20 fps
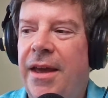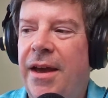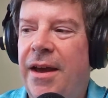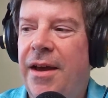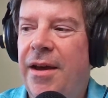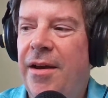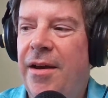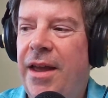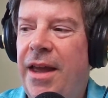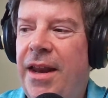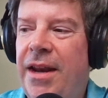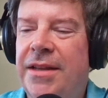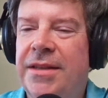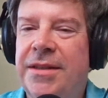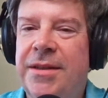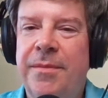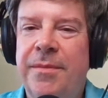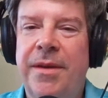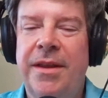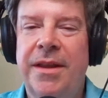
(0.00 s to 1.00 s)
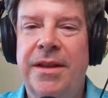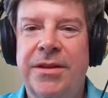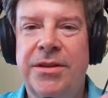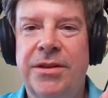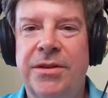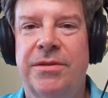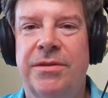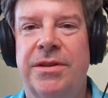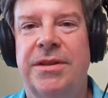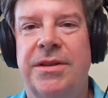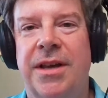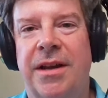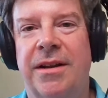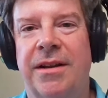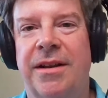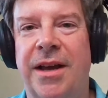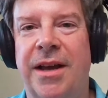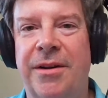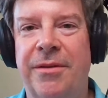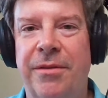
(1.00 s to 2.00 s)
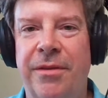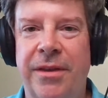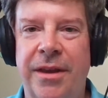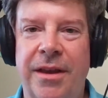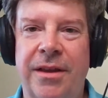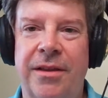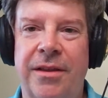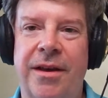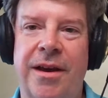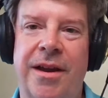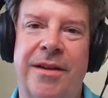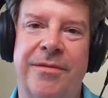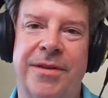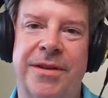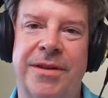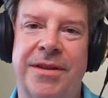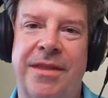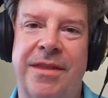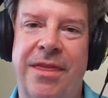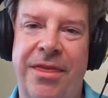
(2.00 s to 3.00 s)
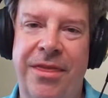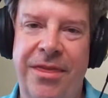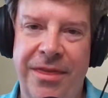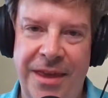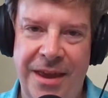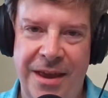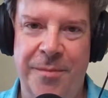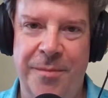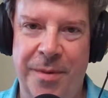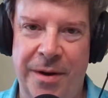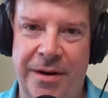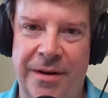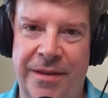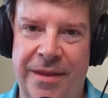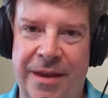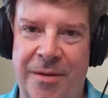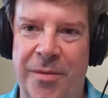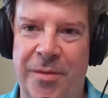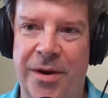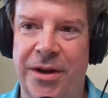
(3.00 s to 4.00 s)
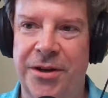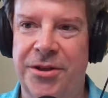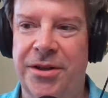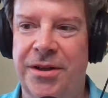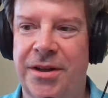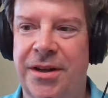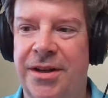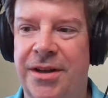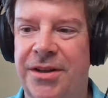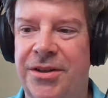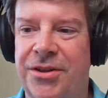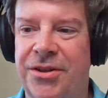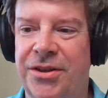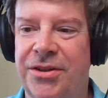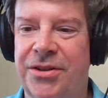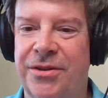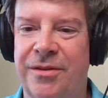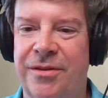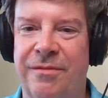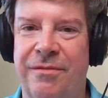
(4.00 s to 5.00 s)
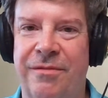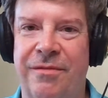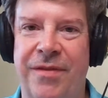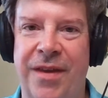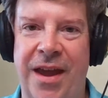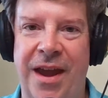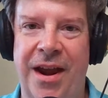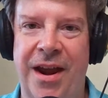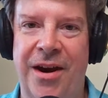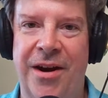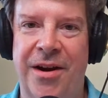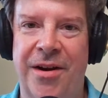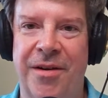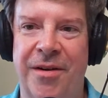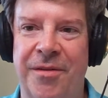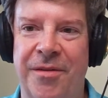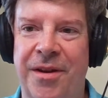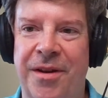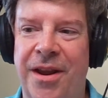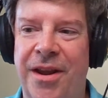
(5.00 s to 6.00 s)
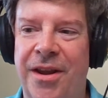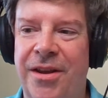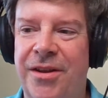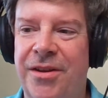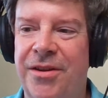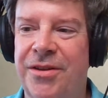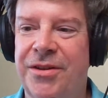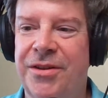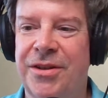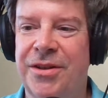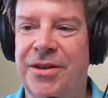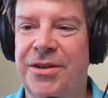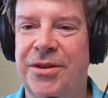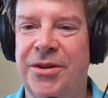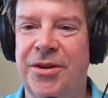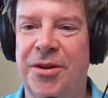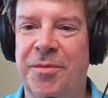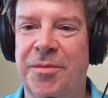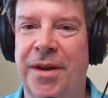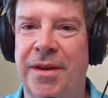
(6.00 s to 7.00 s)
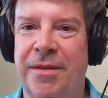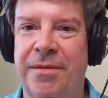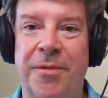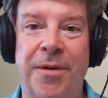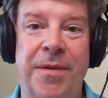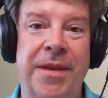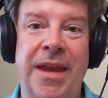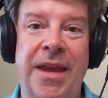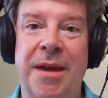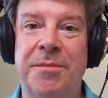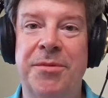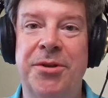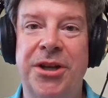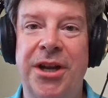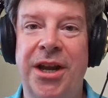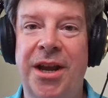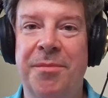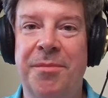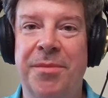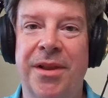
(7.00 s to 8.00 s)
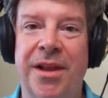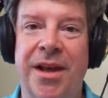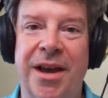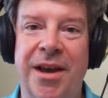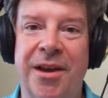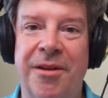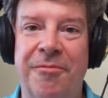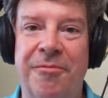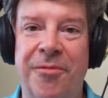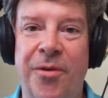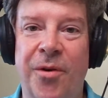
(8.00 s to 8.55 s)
And it's something that's so subtle, I don't think a lot of us think about it that much. It's just sort of there, and you just assume, like, when the MGM lion